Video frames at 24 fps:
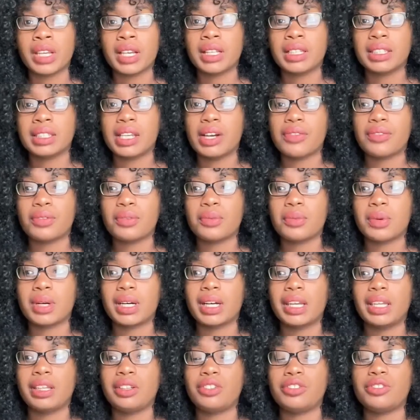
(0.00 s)
level
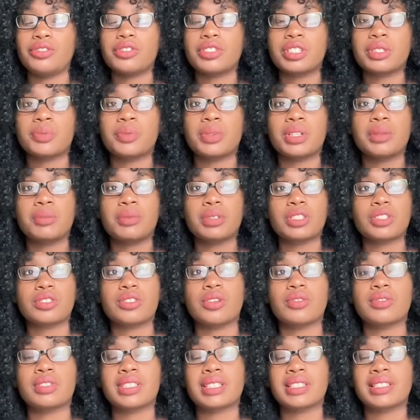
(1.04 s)
1, you just pretty much
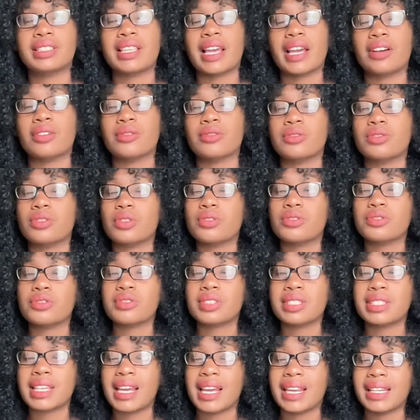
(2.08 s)
go to a
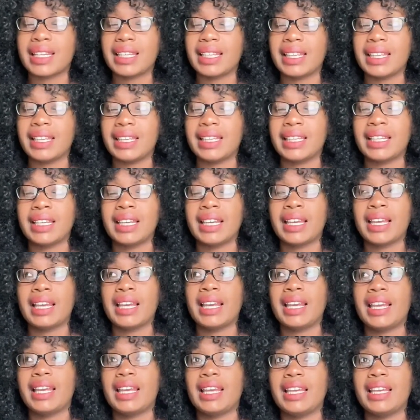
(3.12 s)
psychosocial setting,
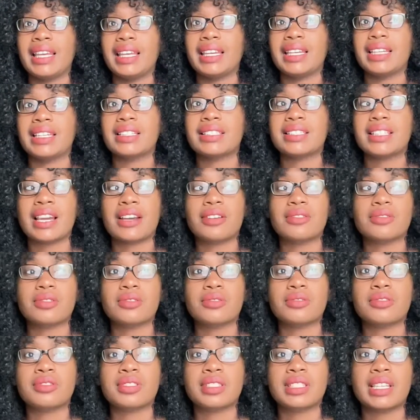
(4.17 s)
and a
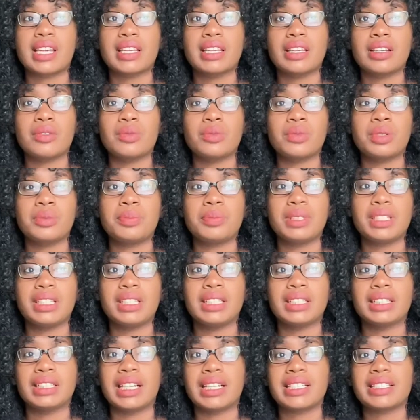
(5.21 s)
psychosocial setting would
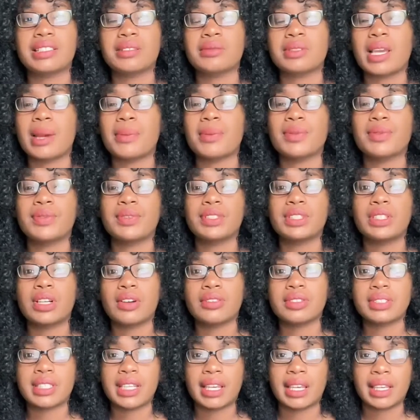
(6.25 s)
be like some type of
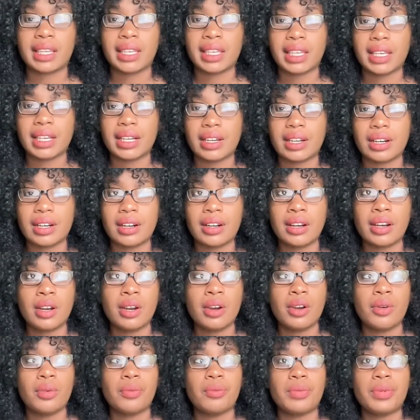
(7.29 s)
adult daycare
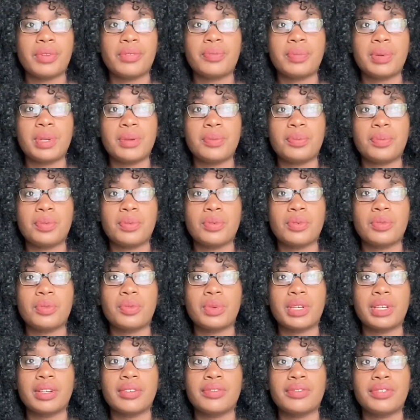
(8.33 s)
with people with,